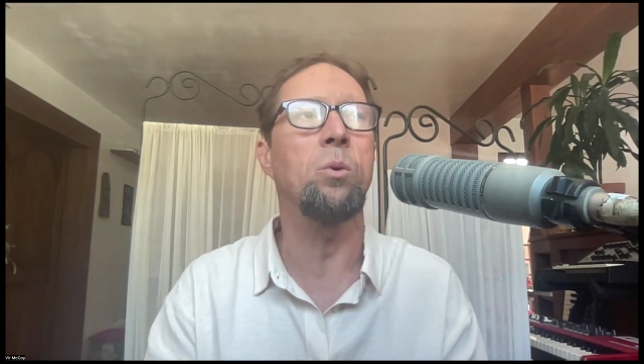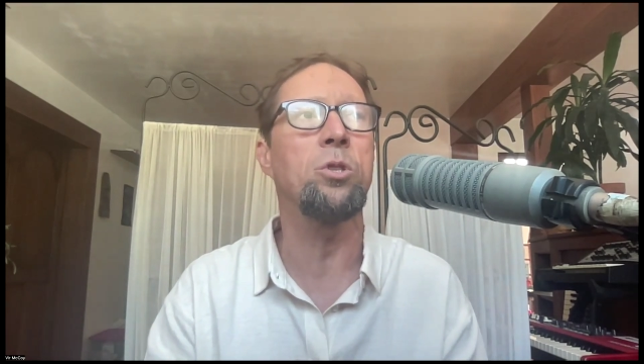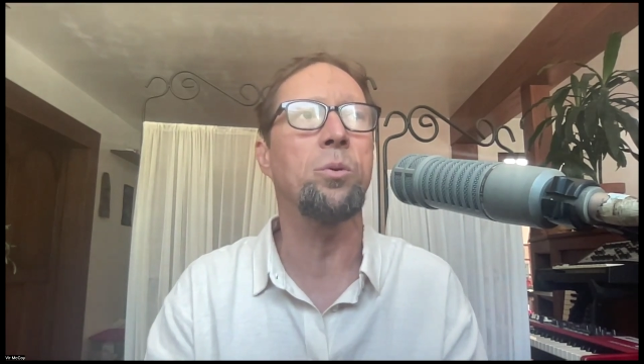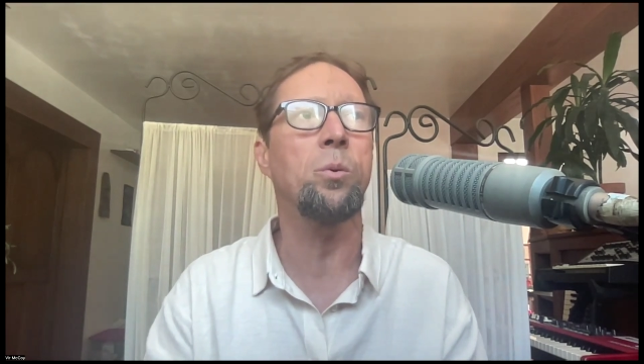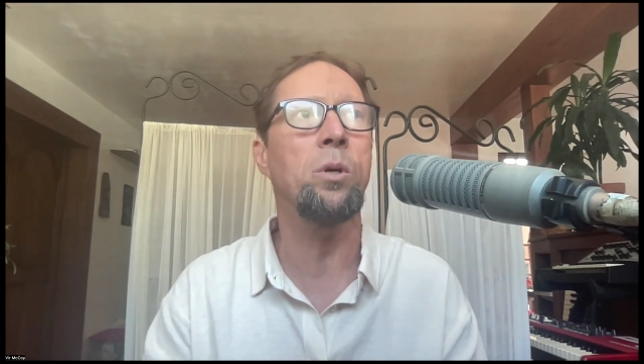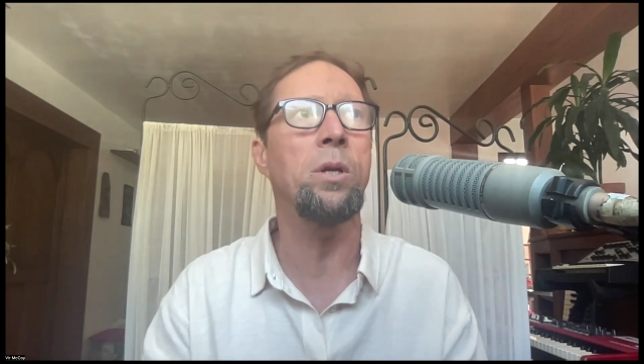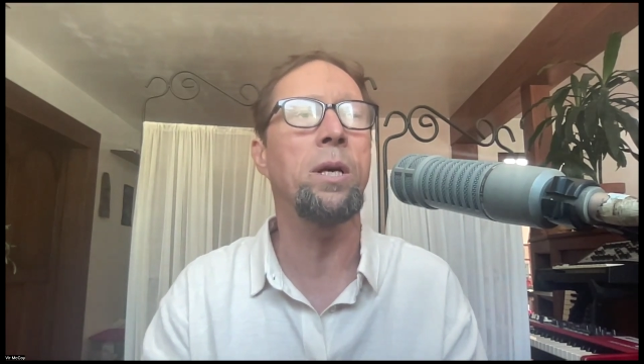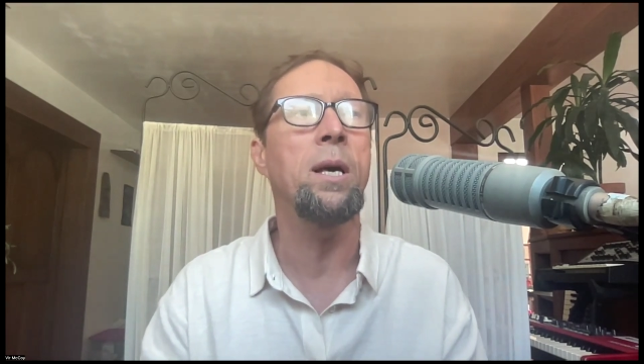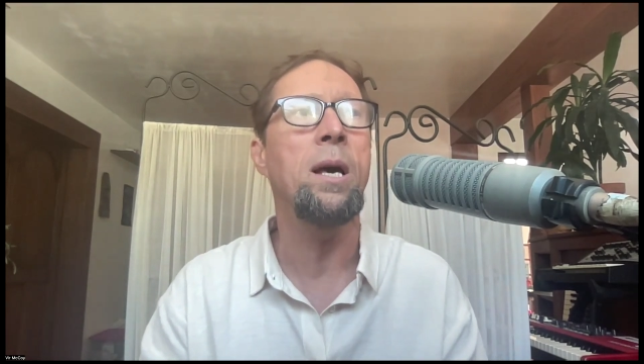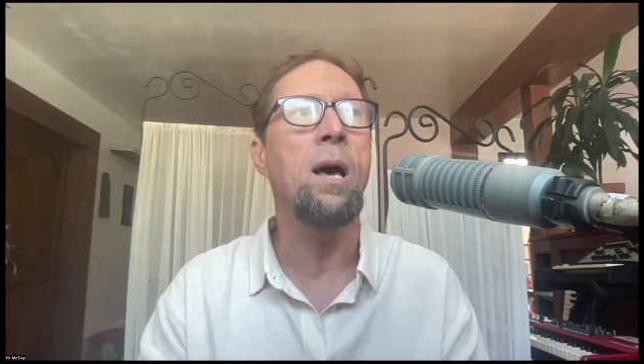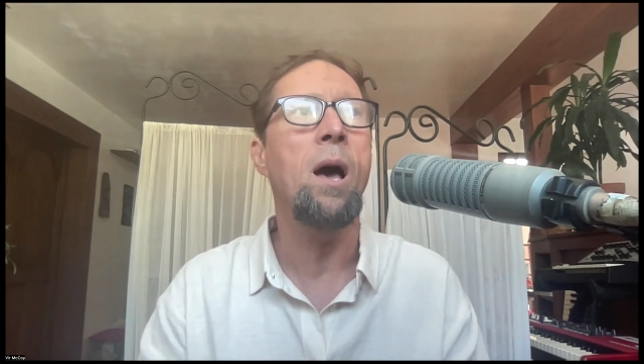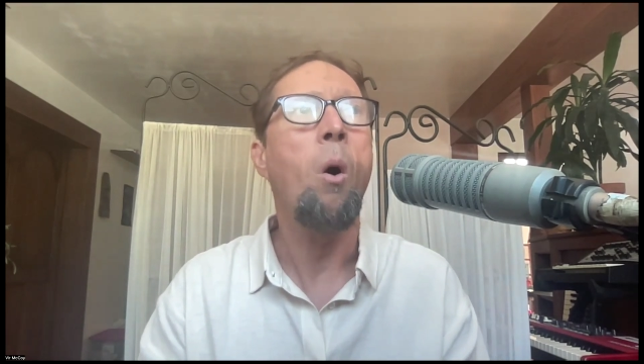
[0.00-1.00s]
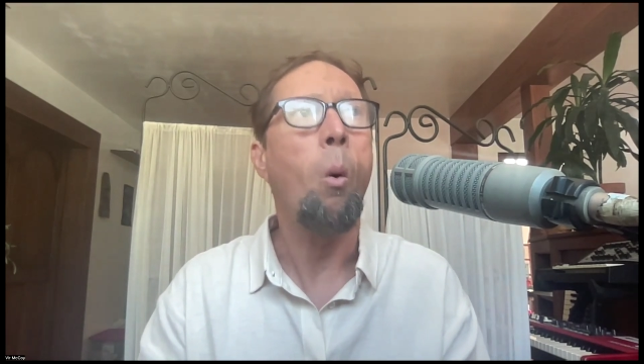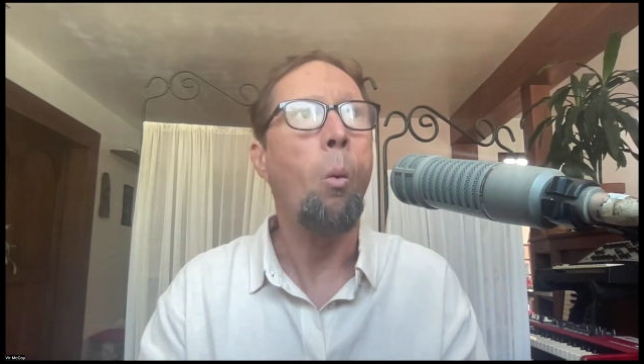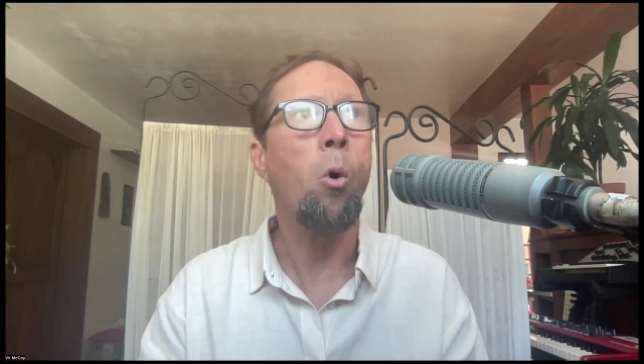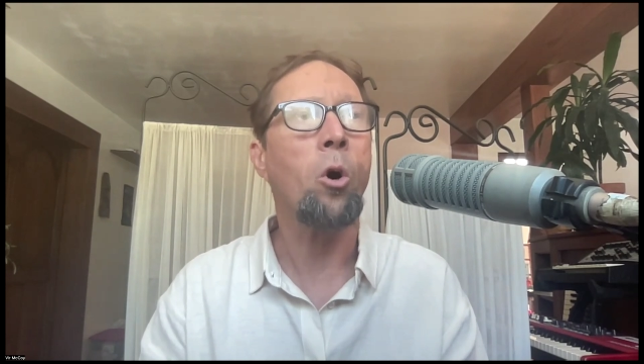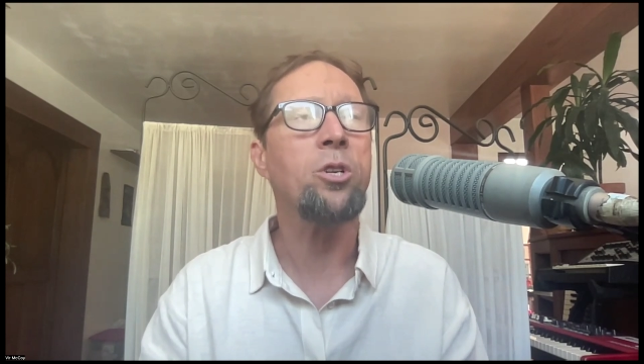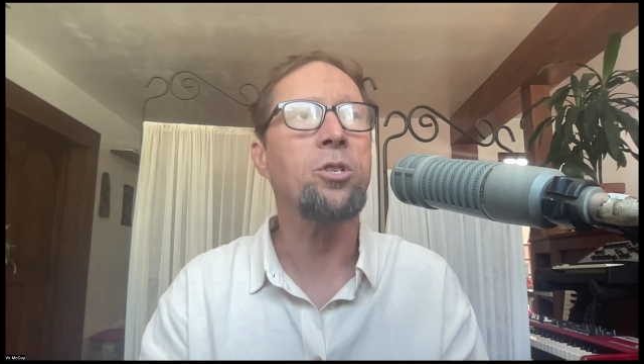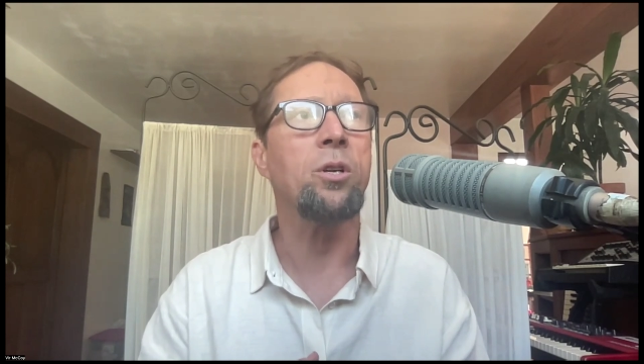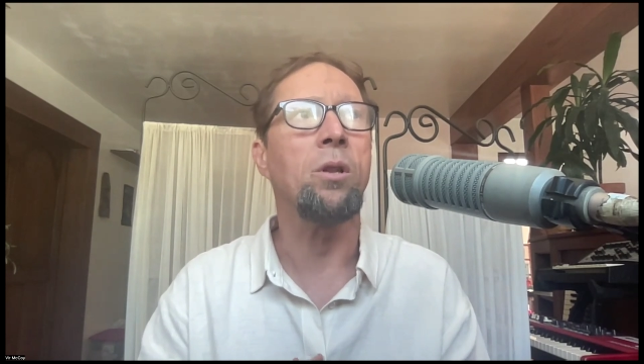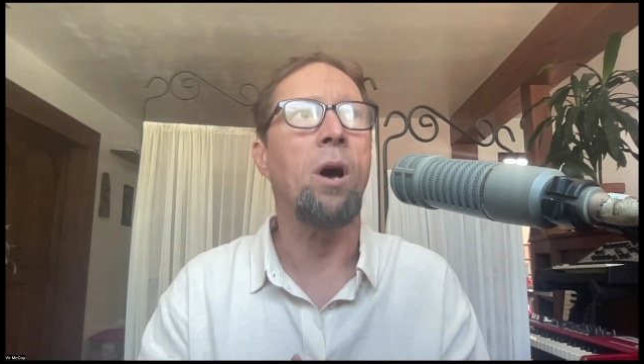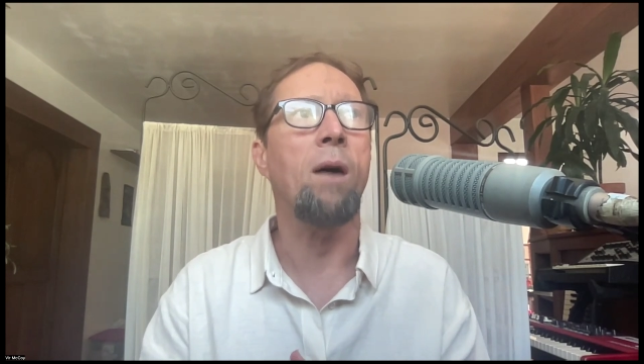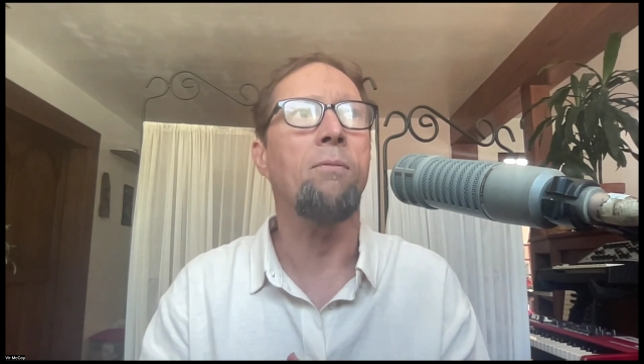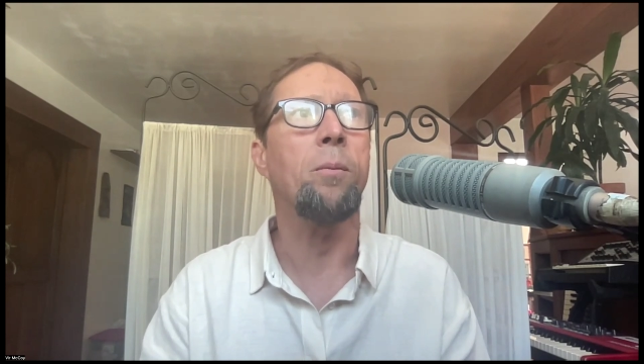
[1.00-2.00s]
which really works a
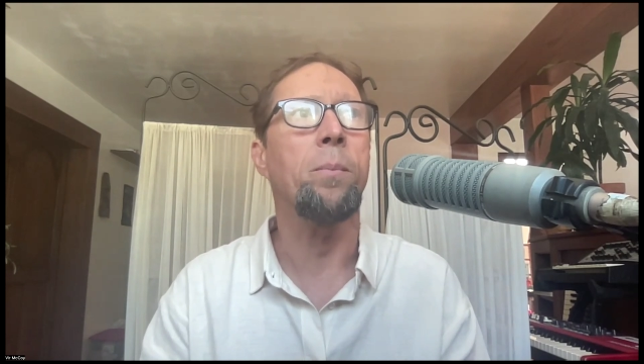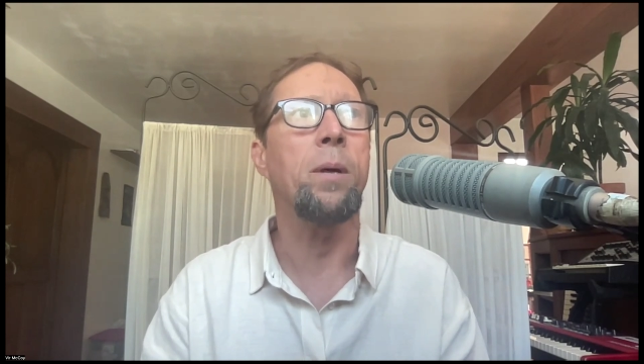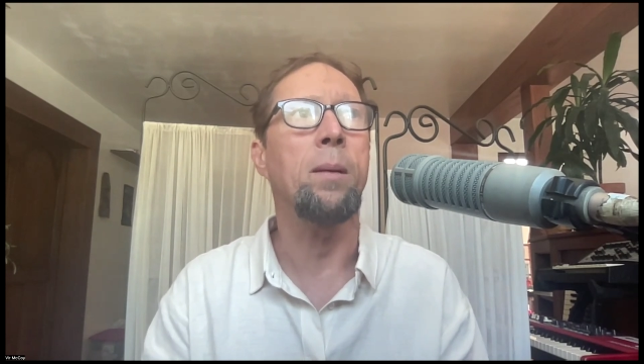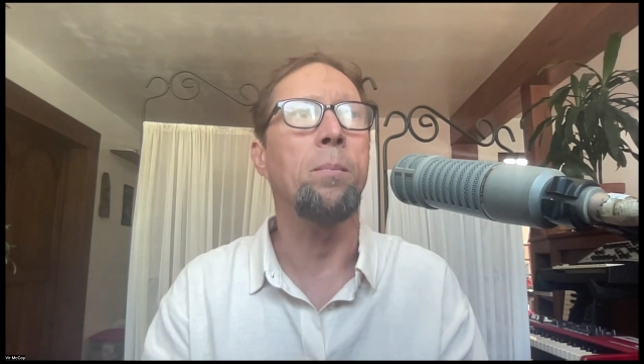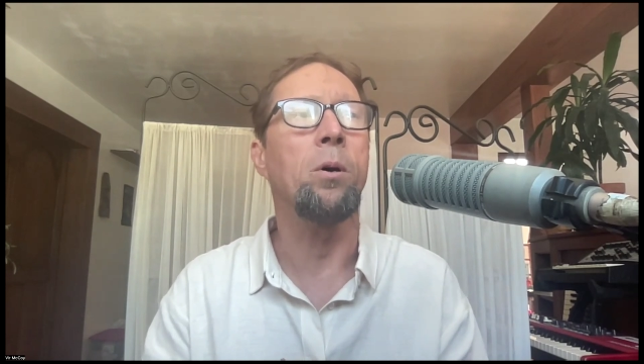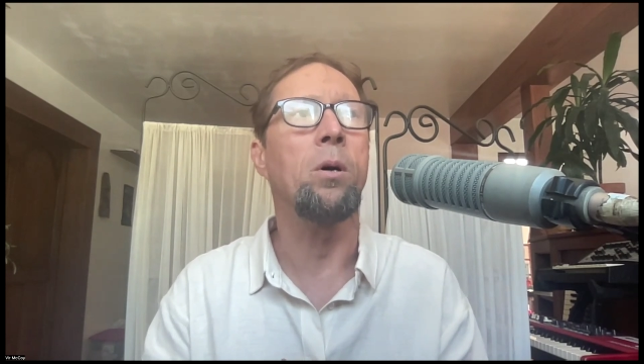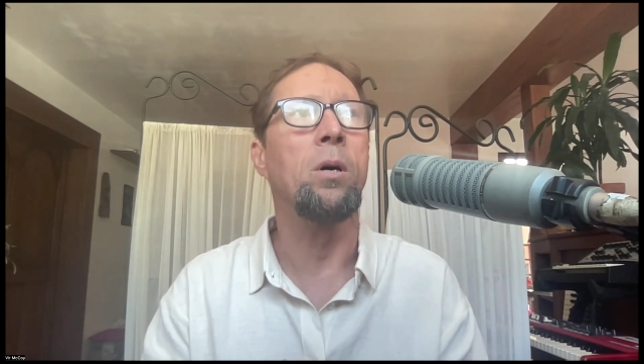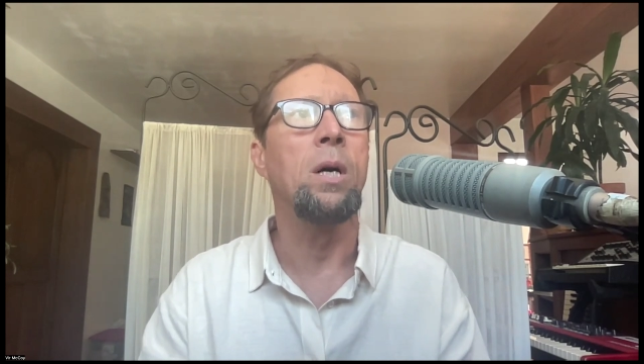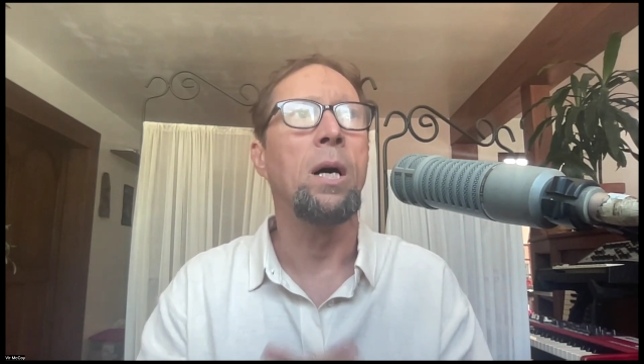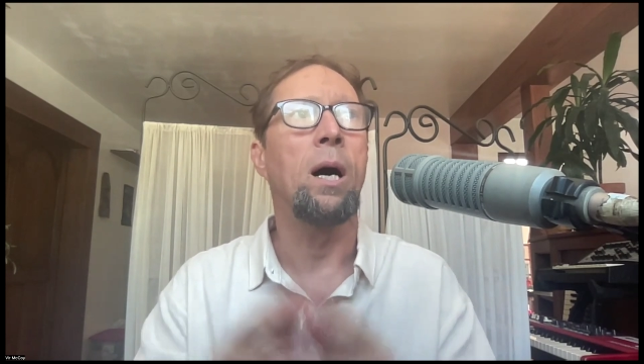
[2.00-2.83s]
lot for people.